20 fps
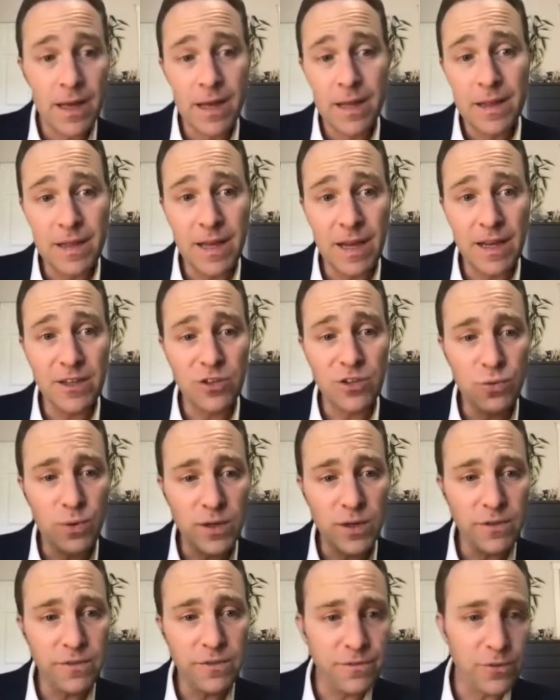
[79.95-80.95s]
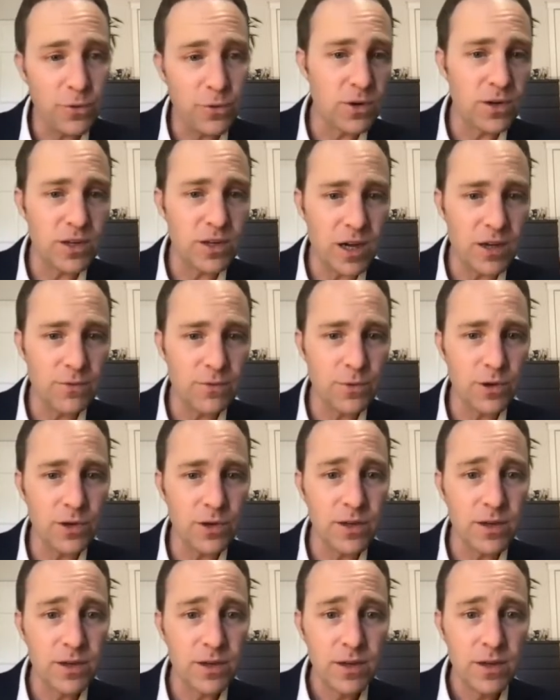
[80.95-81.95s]
Line 24 and onward,
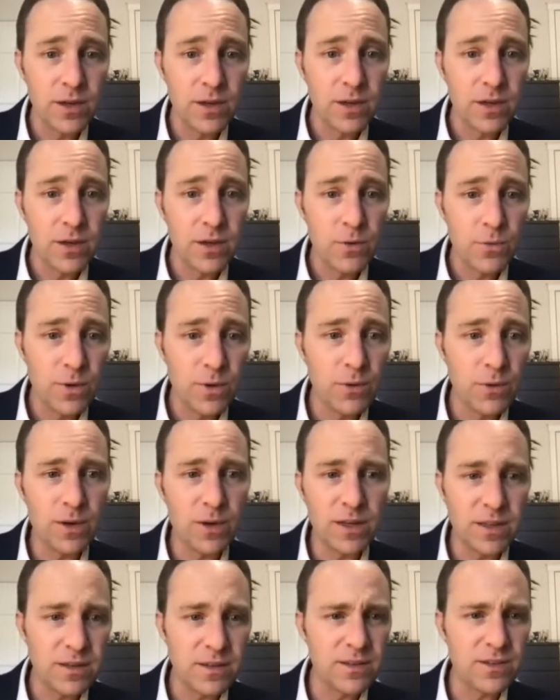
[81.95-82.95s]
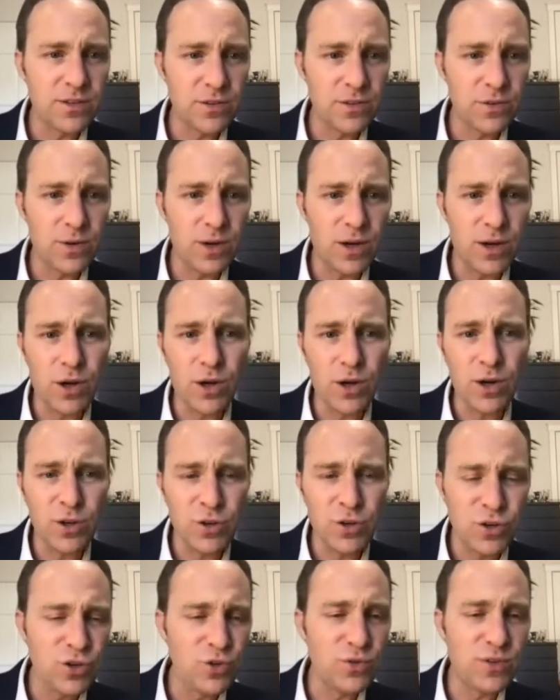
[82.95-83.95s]
we run into our
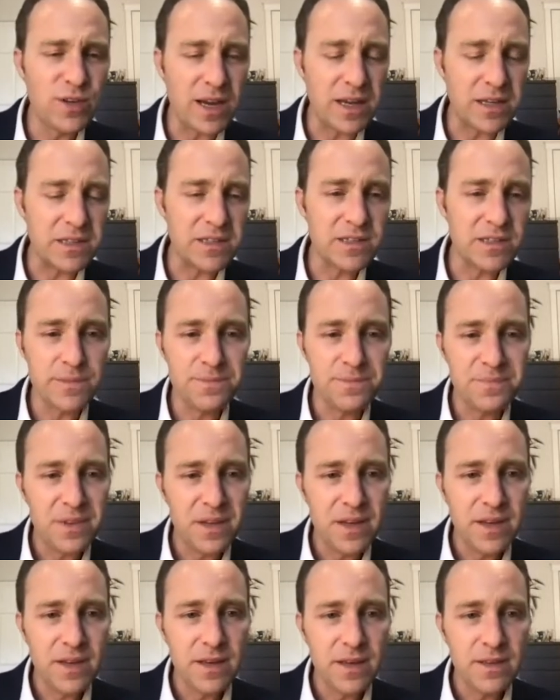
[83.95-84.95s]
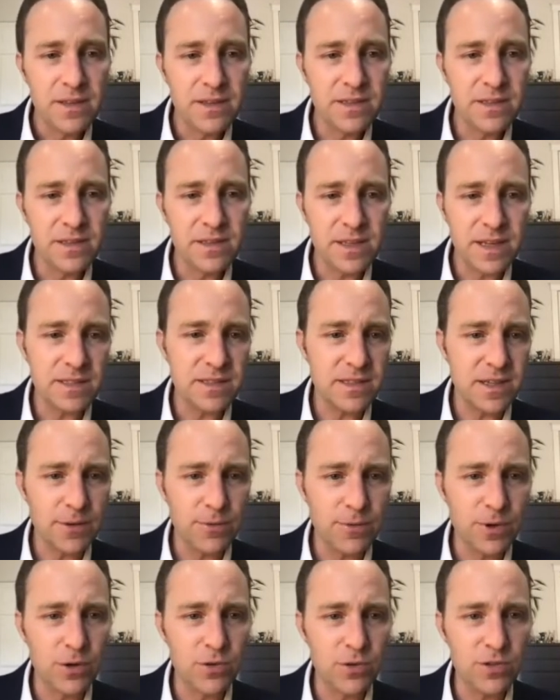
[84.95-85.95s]
new test. This is a test I
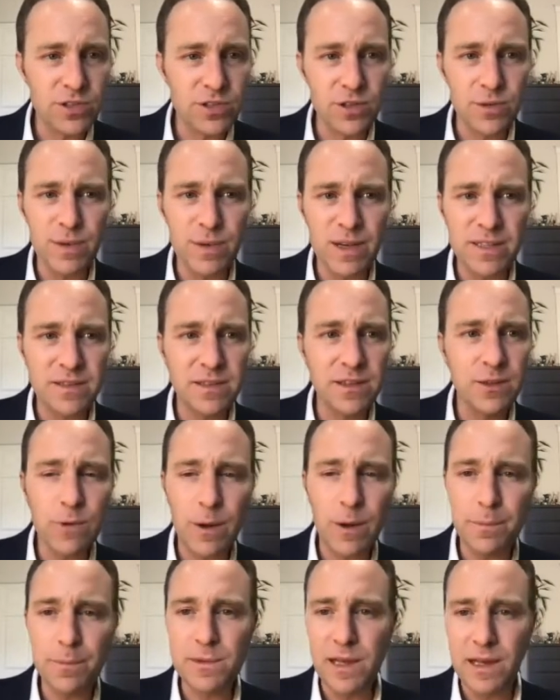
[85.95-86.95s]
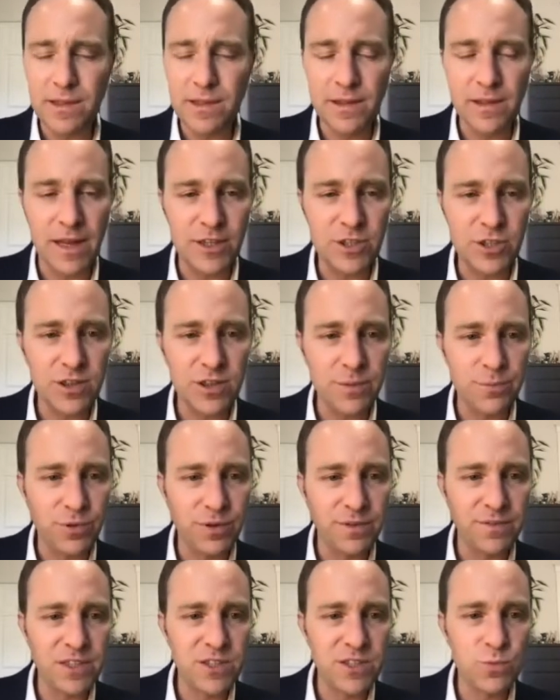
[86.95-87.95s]
wrote to basically replicate the logic of the
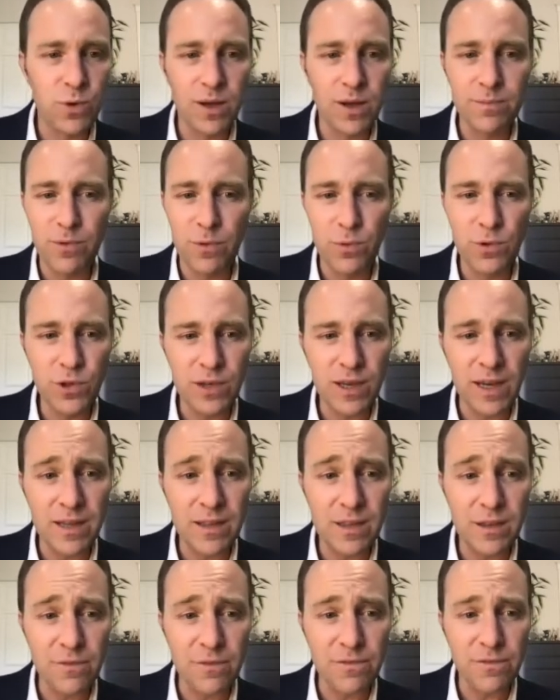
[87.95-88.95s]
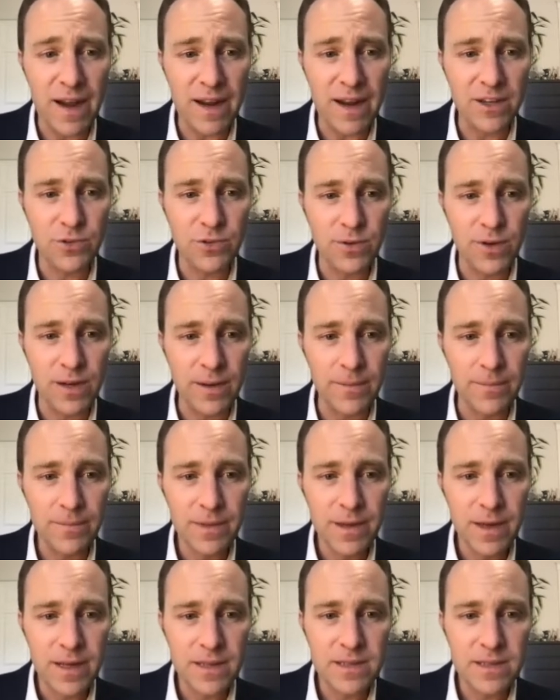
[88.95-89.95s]
previous one, but we're looking at the factory
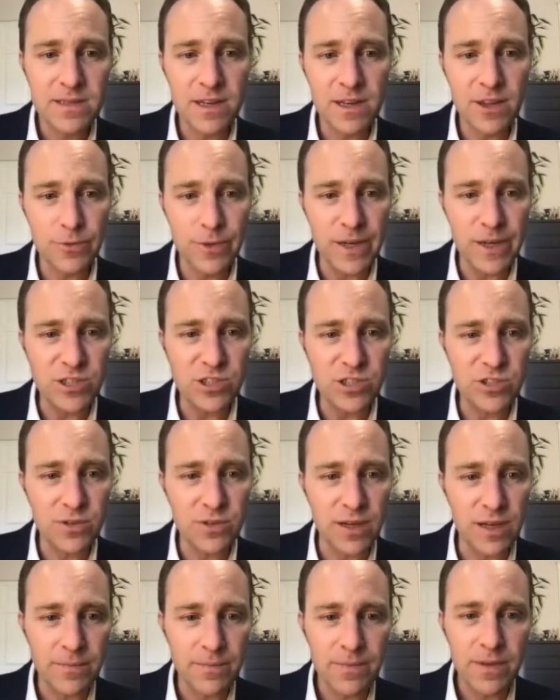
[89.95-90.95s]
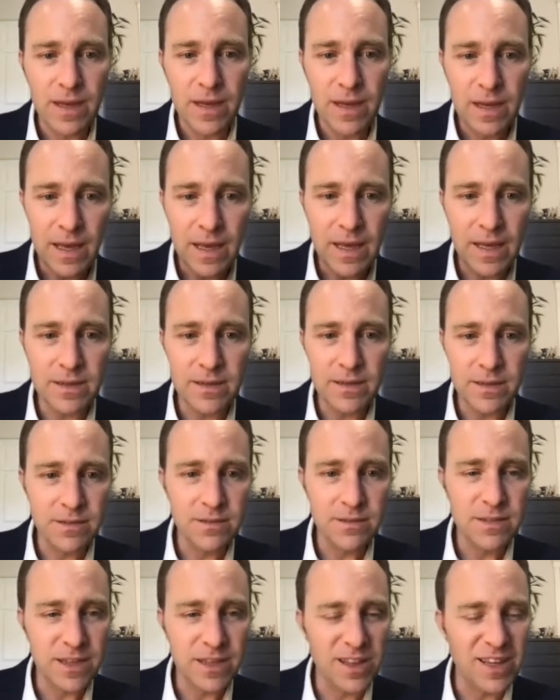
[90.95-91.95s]
instead of the registry and
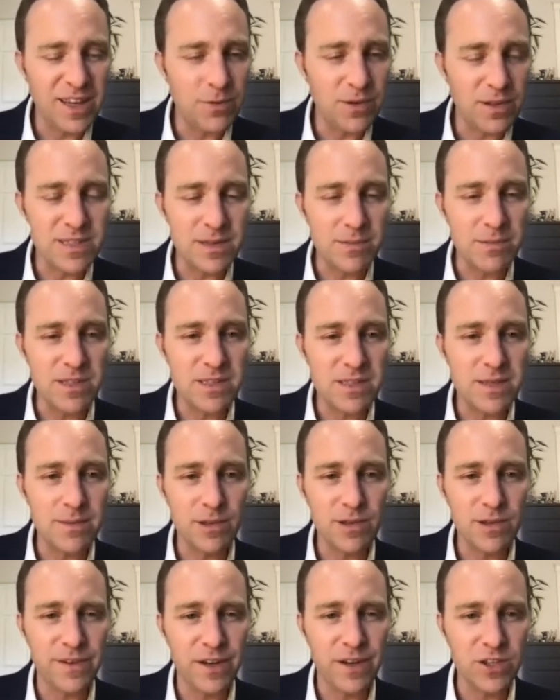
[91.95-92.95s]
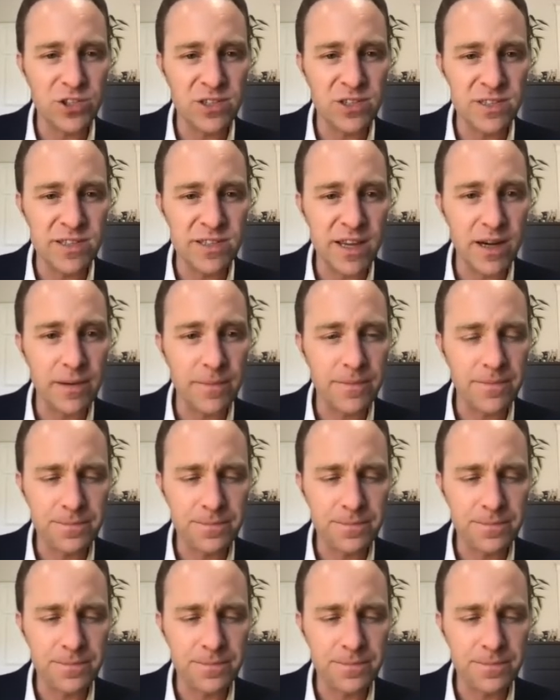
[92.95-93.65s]
dealing with some of the similar functions there.